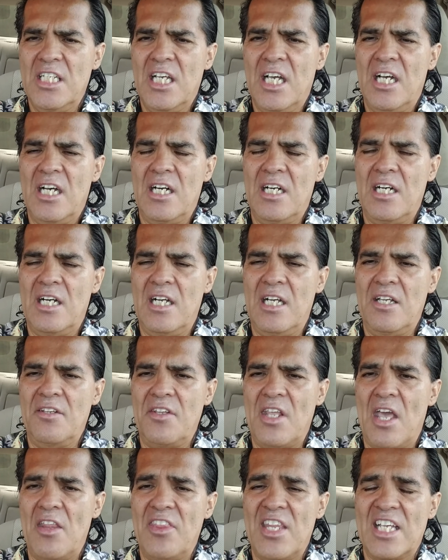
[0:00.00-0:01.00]

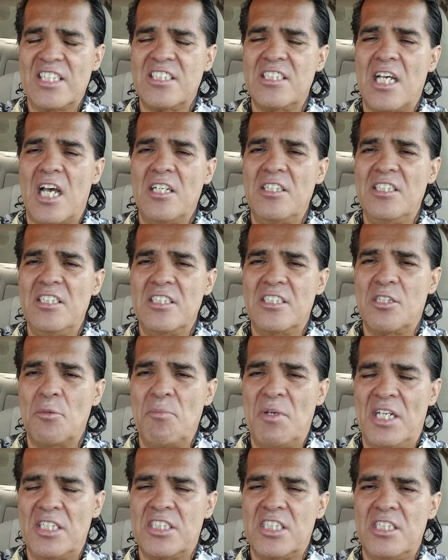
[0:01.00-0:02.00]
and that's not to
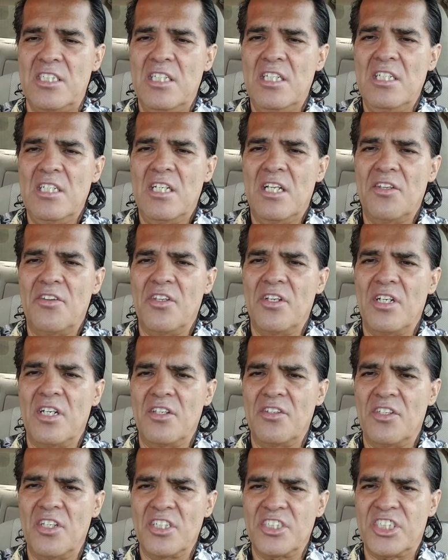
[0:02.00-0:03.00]
mention
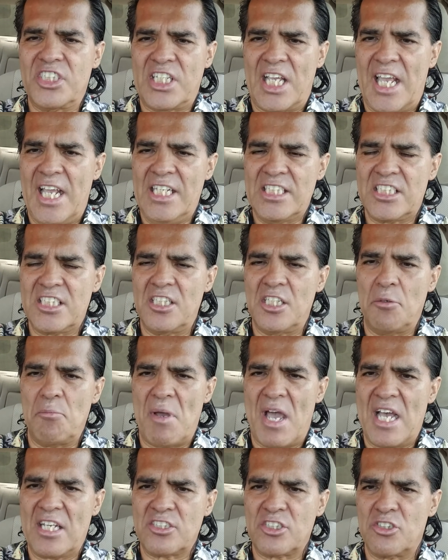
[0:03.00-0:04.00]
the saints and the
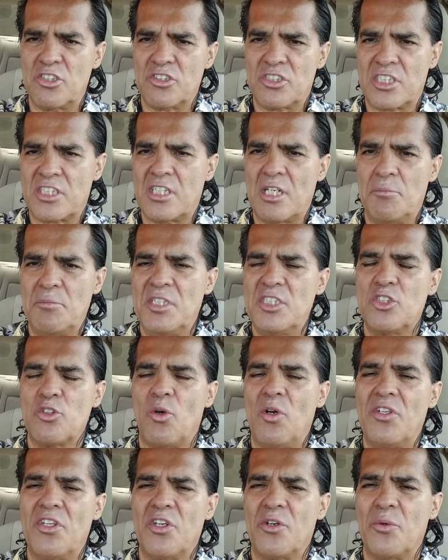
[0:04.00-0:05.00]
masters that come and
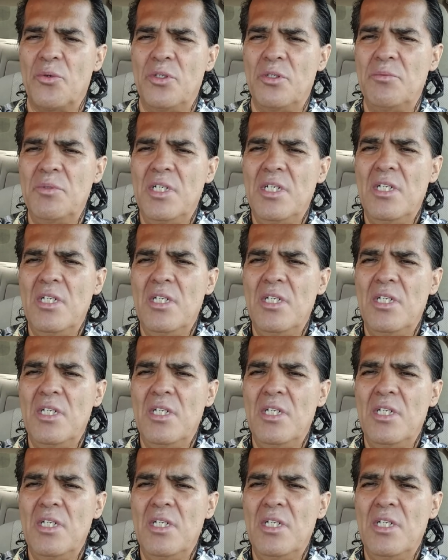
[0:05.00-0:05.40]
join the group.